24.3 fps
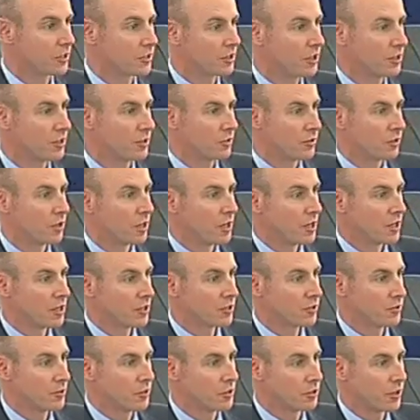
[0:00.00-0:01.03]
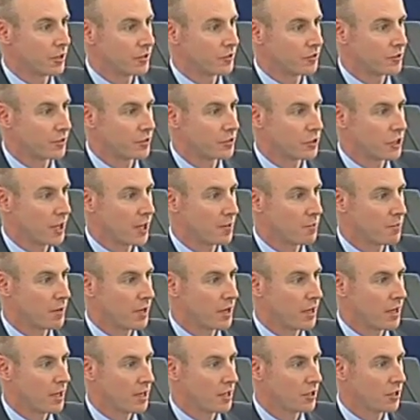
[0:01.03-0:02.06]
will continue to address this
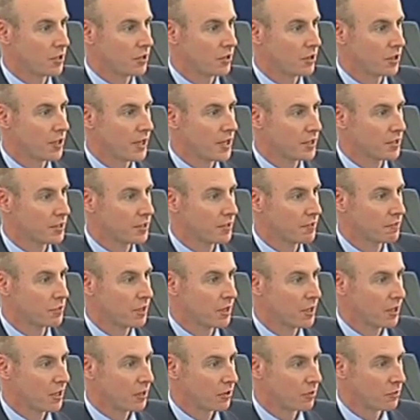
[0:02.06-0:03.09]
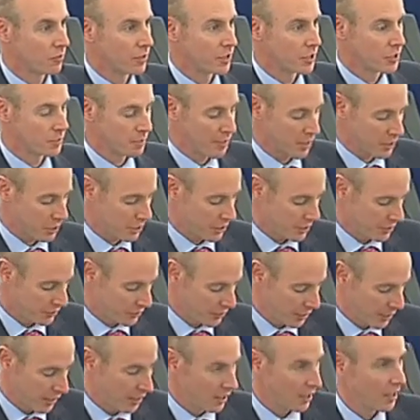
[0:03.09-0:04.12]
chamber in your native tongue, which
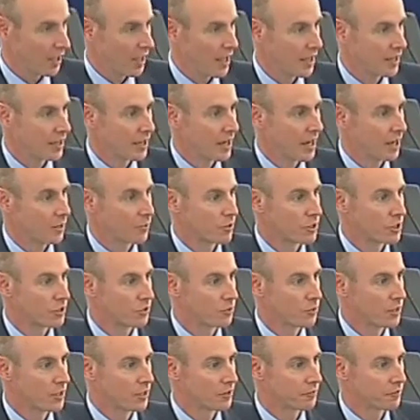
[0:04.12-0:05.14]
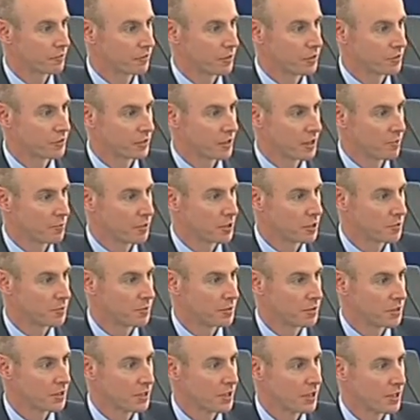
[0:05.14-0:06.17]
matches any language in the world for its
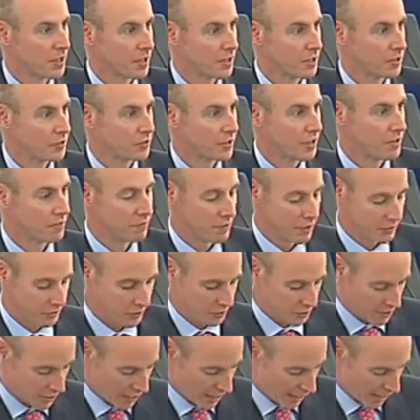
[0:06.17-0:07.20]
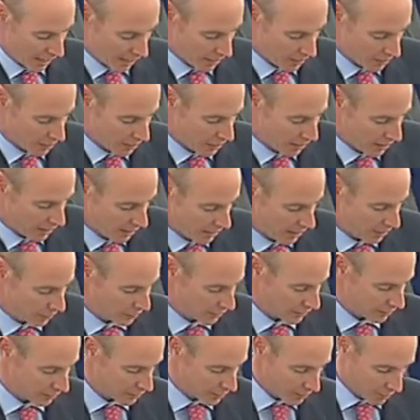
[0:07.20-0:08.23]
accomplishment, its diversity and
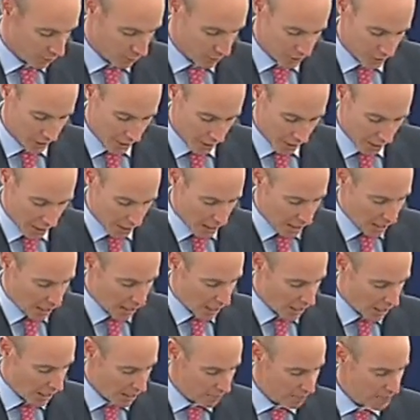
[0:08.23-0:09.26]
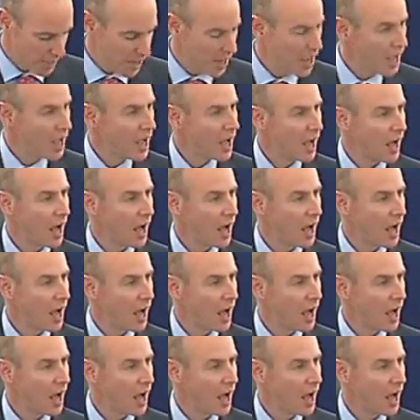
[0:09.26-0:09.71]
its antiquity. There